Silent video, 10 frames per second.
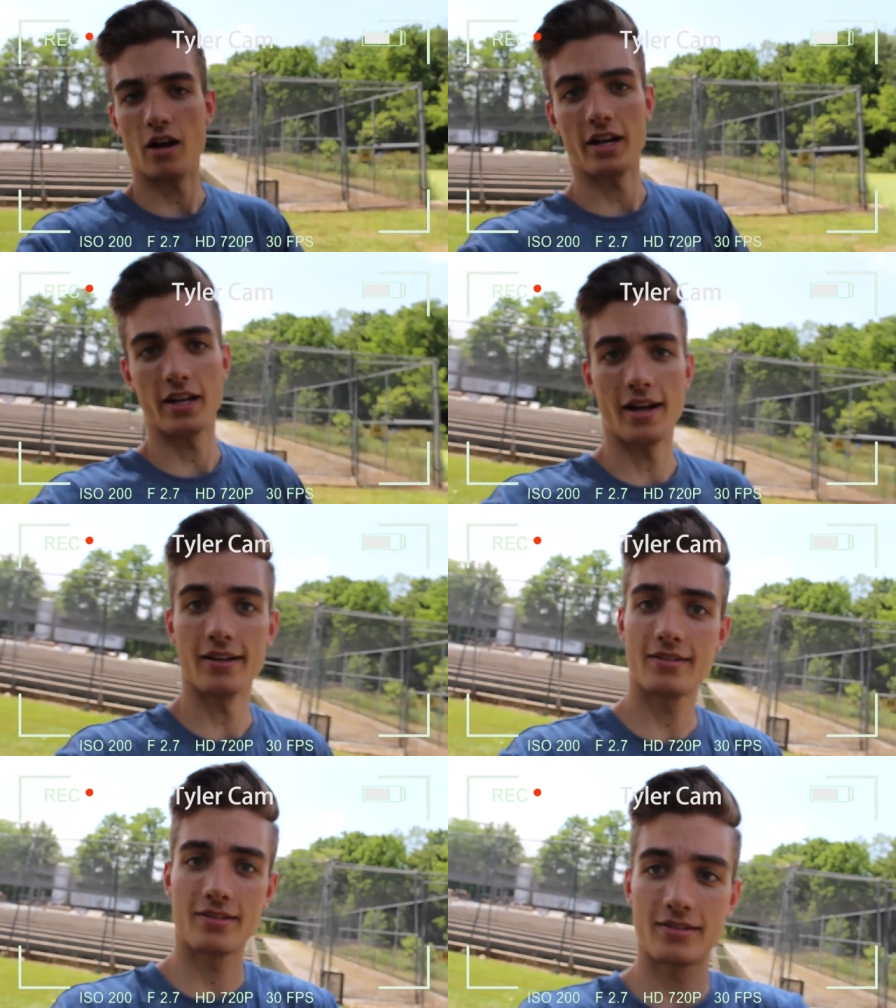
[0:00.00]
All right,
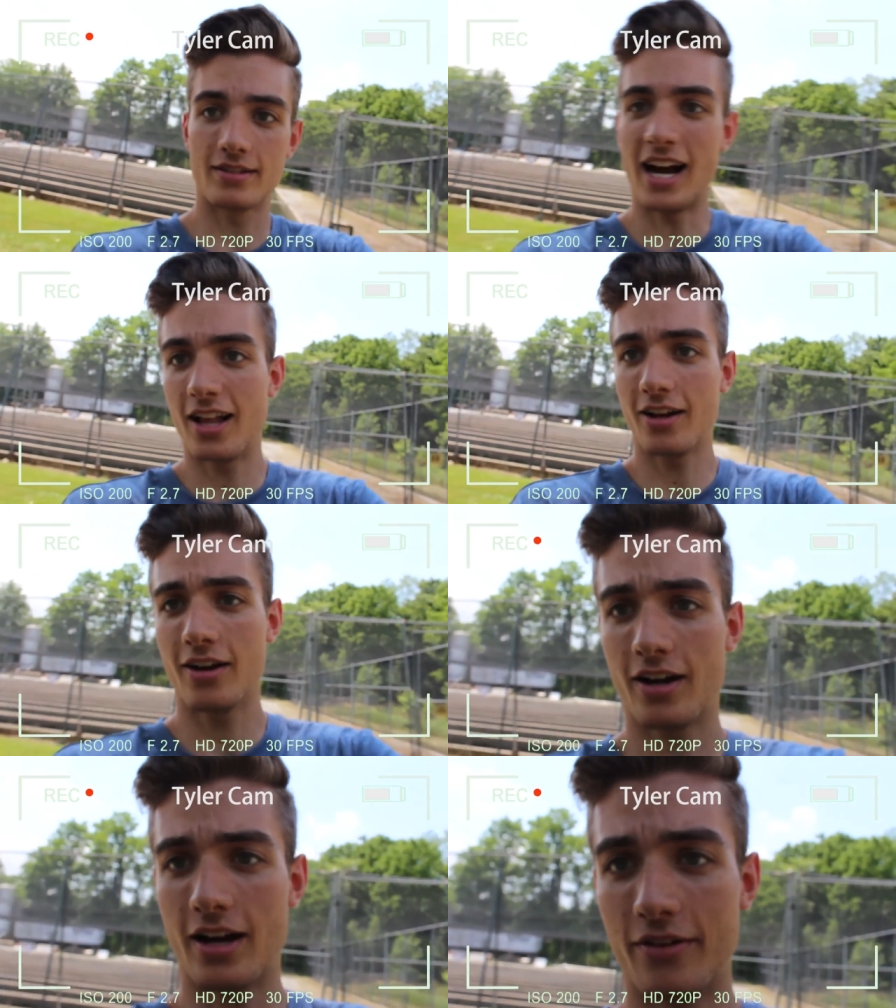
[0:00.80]
guys, it's
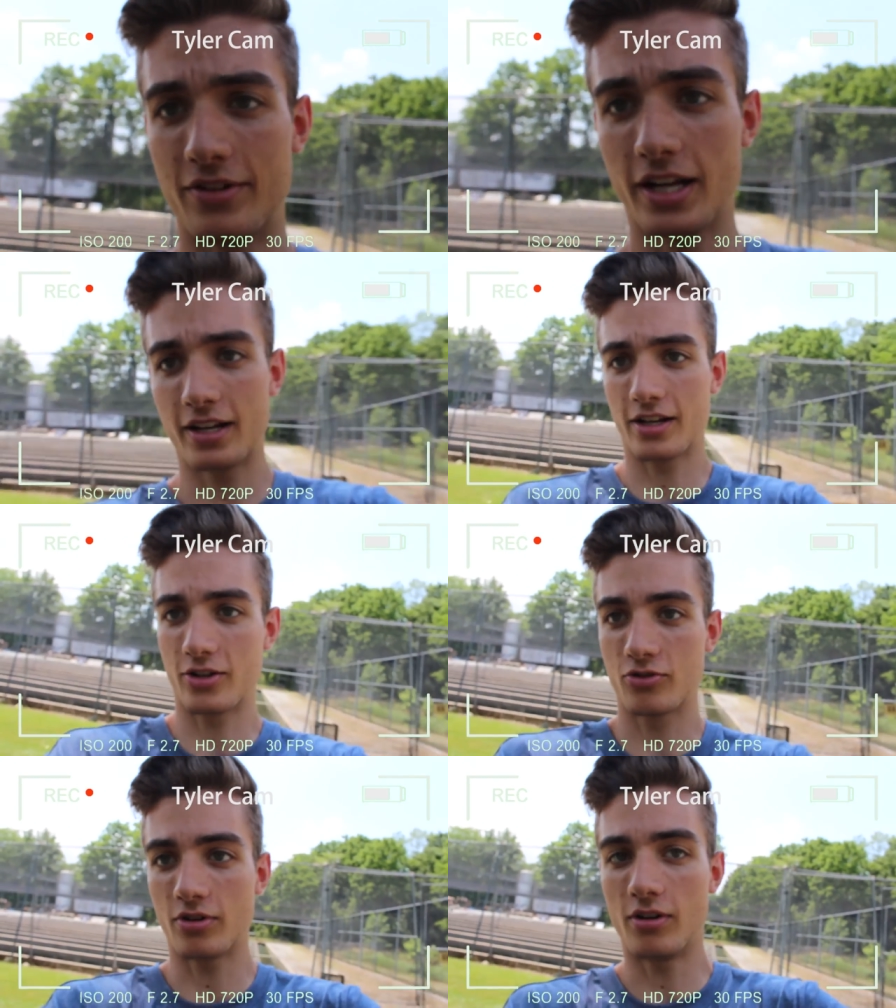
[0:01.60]
Tyler. I've taken
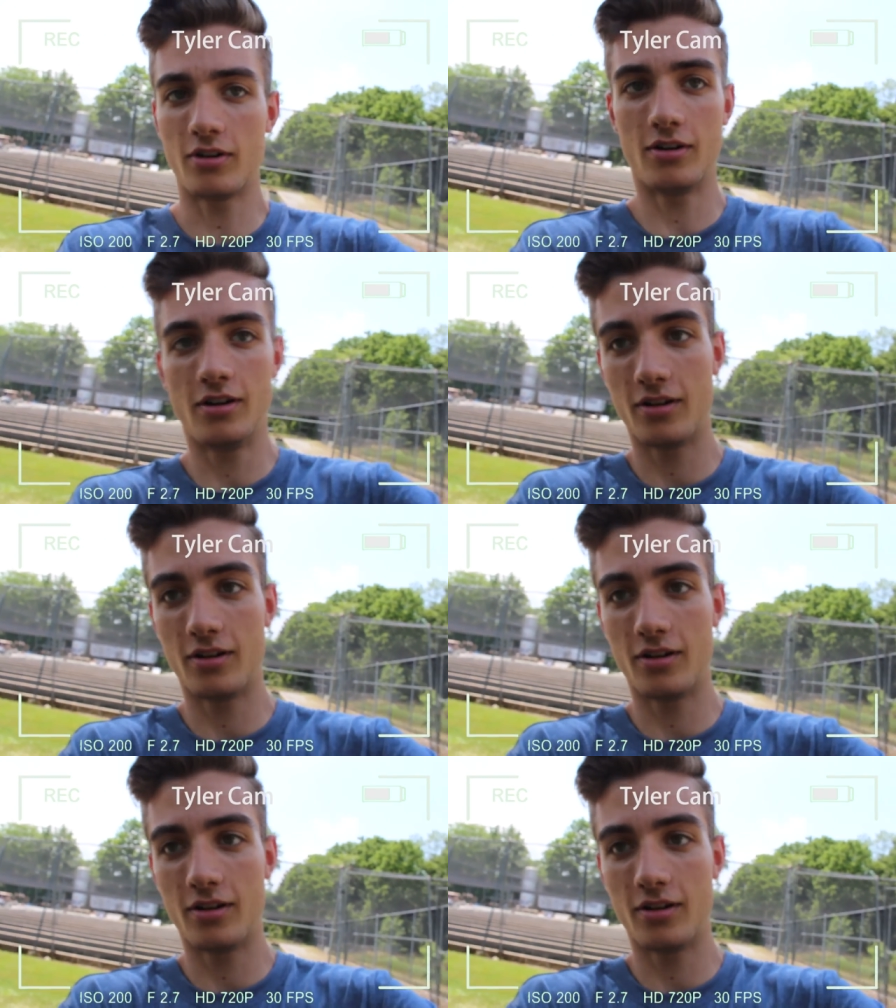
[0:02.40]
control.